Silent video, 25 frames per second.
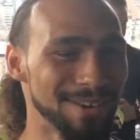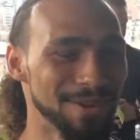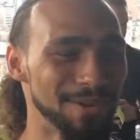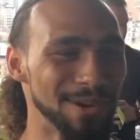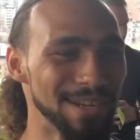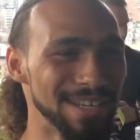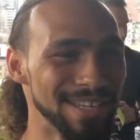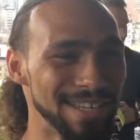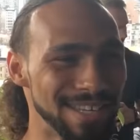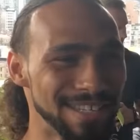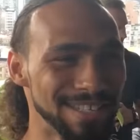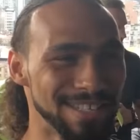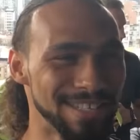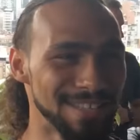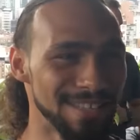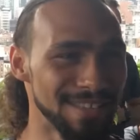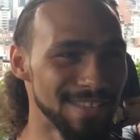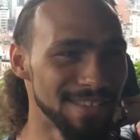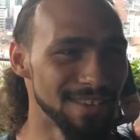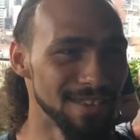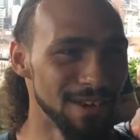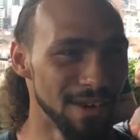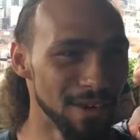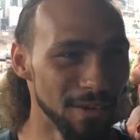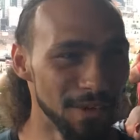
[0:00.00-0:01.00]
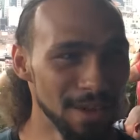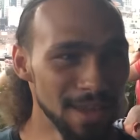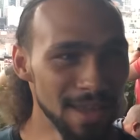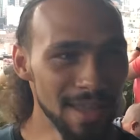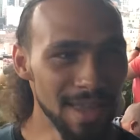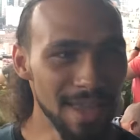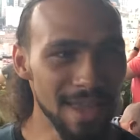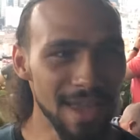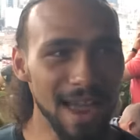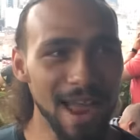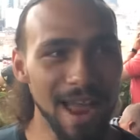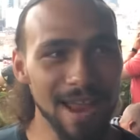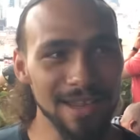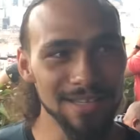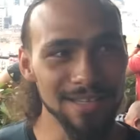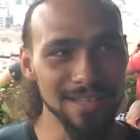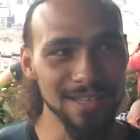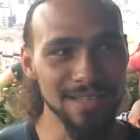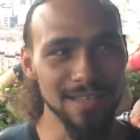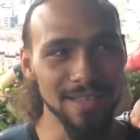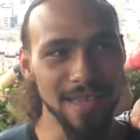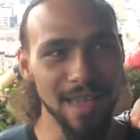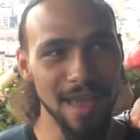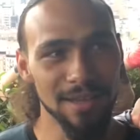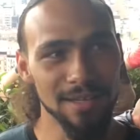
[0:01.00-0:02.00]
doing dishes. You know, I
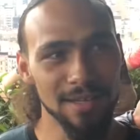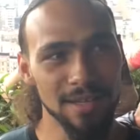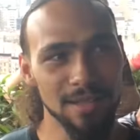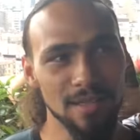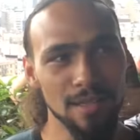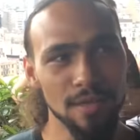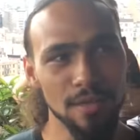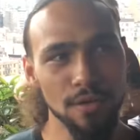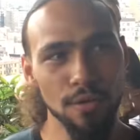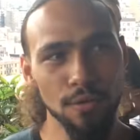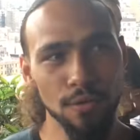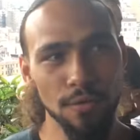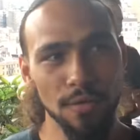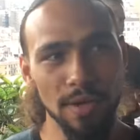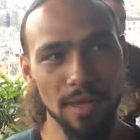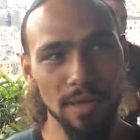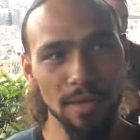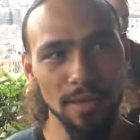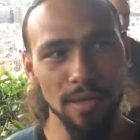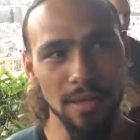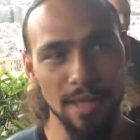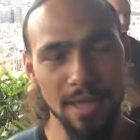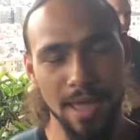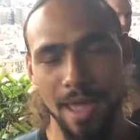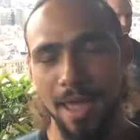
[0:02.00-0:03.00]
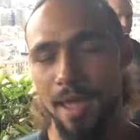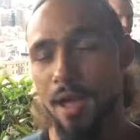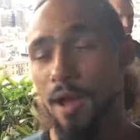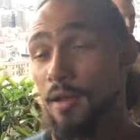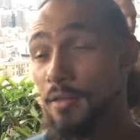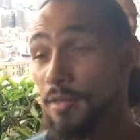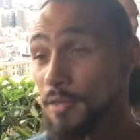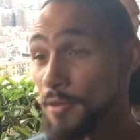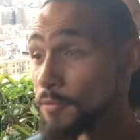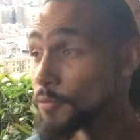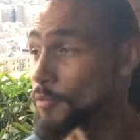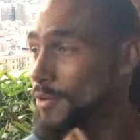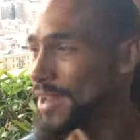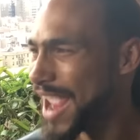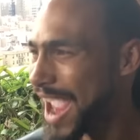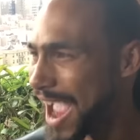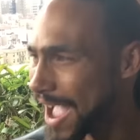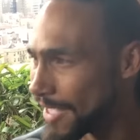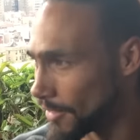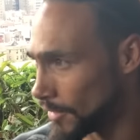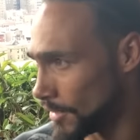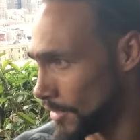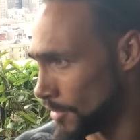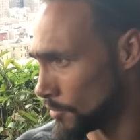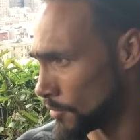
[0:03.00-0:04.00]
just I just knew the, the chaos of
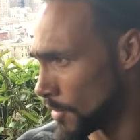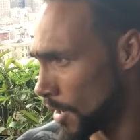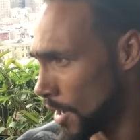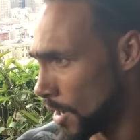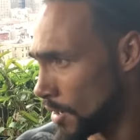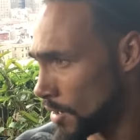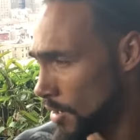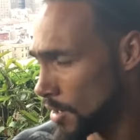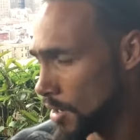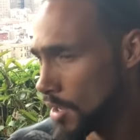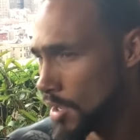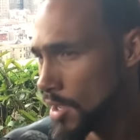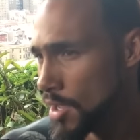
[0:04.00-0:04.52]
reality, right?